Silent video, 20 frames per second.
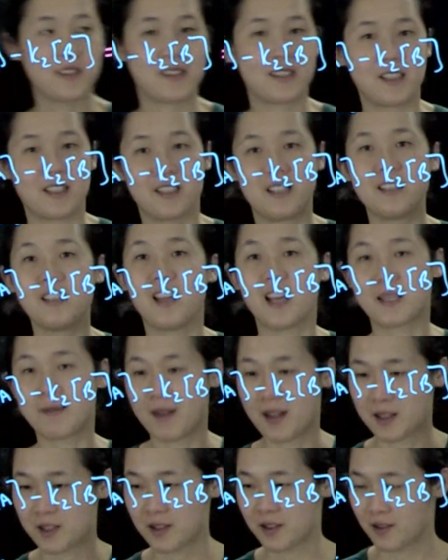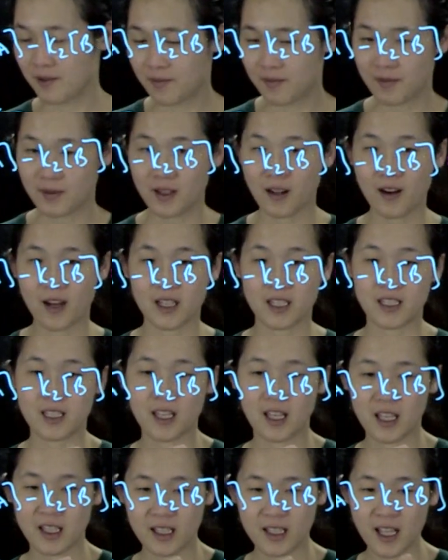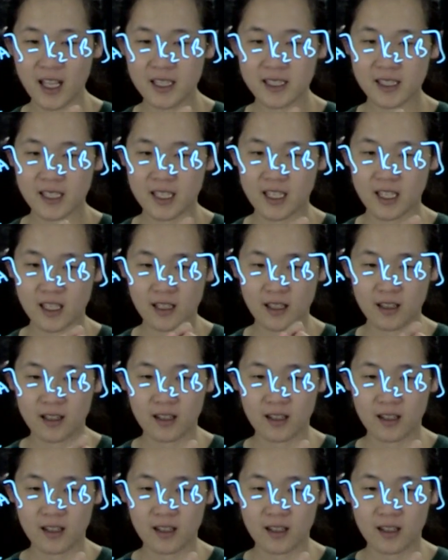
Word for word: the exponential. All right. And then lastly,